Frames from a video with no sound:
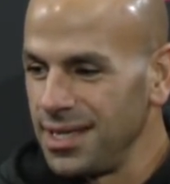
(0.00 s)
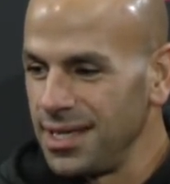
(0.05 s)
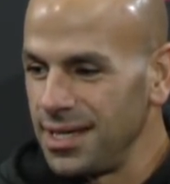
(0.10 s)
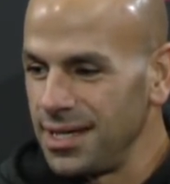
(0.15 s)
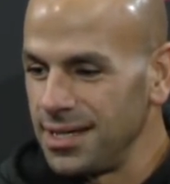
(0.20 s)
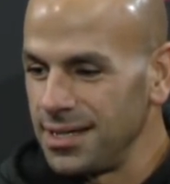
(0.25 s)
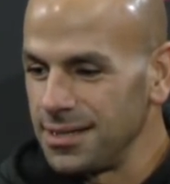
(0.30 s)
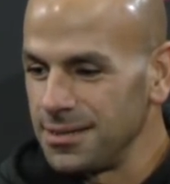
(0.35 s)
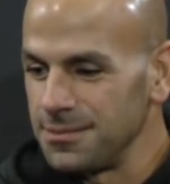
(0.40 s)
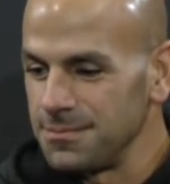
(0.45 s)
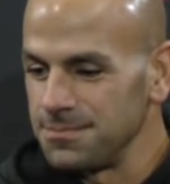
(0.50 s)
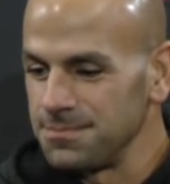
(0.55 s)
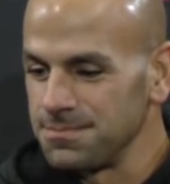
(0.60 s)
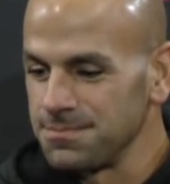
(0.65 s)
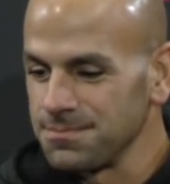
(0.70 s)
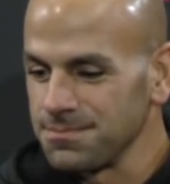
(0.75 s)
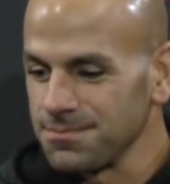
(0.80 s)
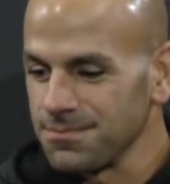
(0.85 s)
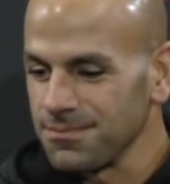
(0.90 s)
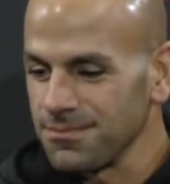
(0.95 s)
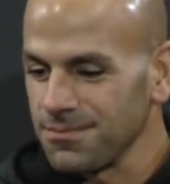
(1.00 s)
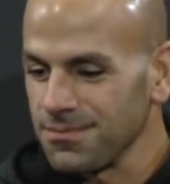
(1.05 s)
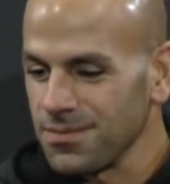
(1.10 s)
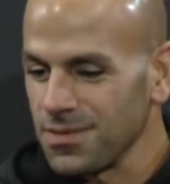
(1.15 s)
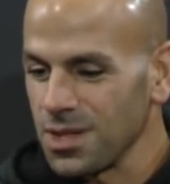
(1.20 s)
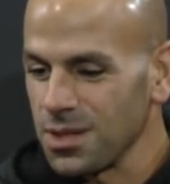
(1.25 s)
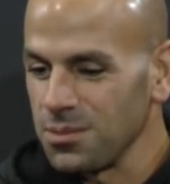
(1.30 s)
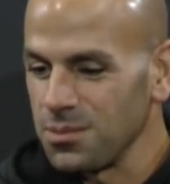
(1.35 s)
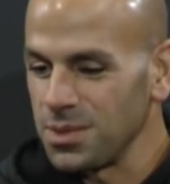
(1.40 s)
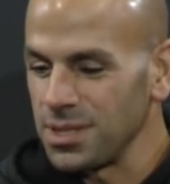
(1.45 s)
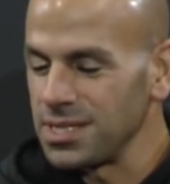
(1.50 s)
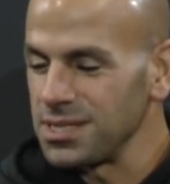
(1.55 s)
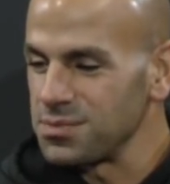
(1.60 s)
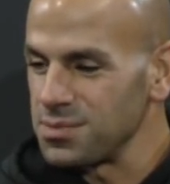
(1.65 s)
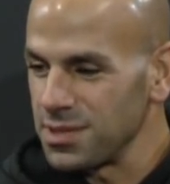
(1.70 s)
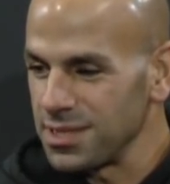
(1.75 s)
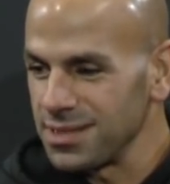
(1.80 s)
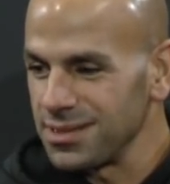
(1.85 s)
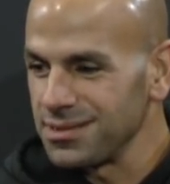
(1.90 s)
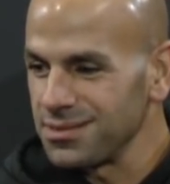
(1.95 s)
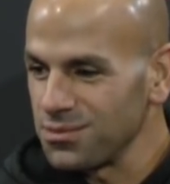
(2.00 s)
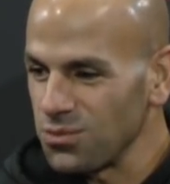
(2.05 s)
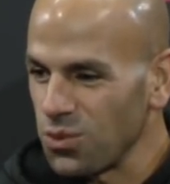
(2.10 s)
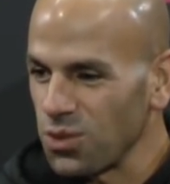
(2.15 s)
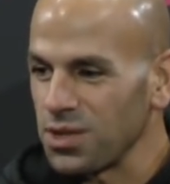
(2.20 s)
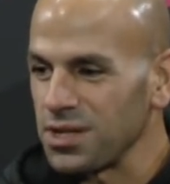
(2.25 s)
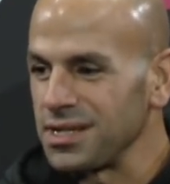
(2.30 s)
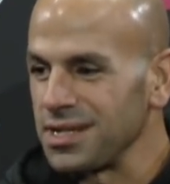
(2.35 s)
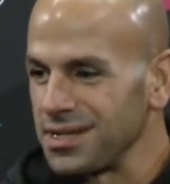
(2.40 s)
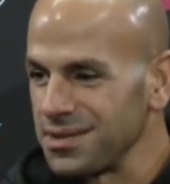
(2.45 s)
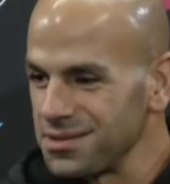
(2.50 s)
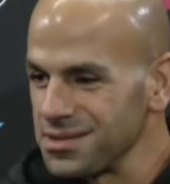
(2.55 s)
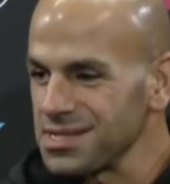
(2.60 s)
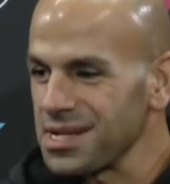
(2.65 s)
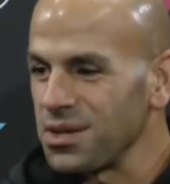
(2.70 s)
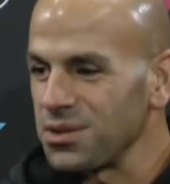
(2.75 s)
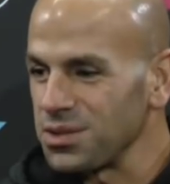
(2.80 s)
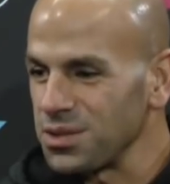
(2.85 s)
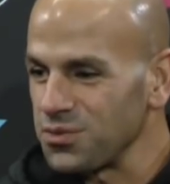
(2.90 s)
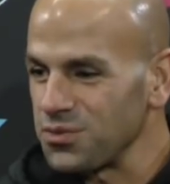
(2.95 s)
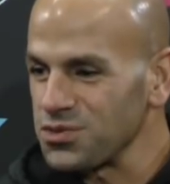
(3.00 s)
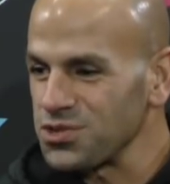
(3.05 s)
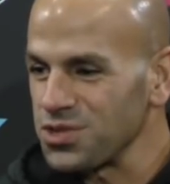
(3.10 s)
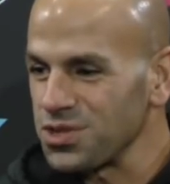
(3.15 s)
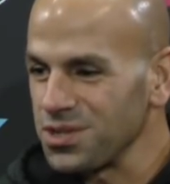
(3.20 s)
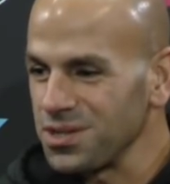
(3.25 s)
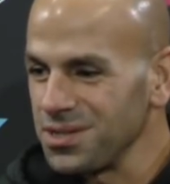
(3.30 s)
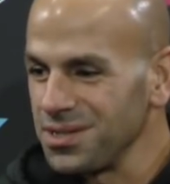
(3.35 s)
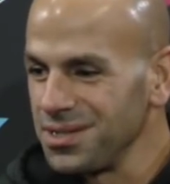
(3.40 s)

Um, but he's been working in scout team for sure.